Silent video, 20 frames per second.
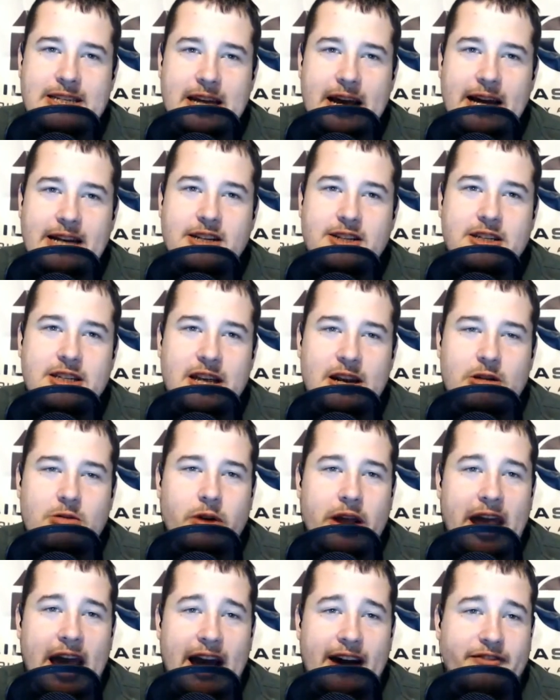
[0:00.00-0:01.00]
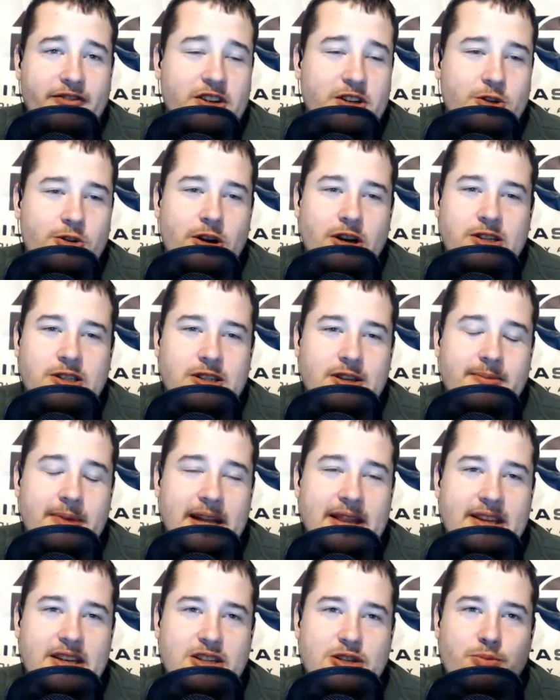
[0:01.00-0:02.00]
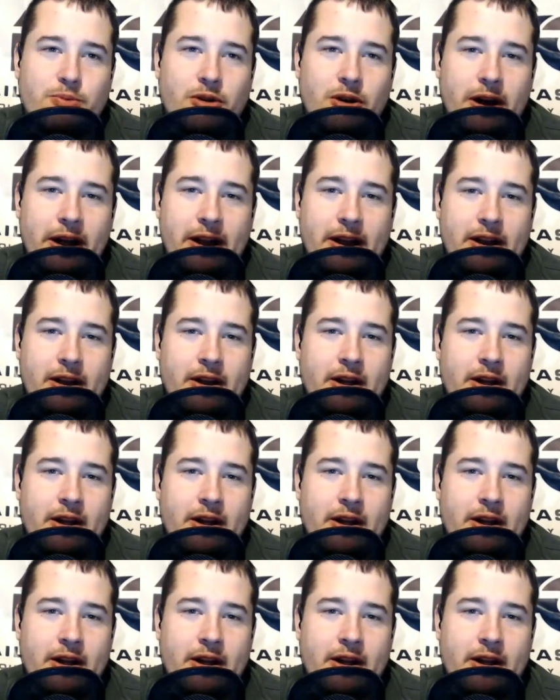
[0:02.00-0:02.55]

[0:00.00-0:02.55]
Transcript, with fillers: I just think we have to trust him at this point.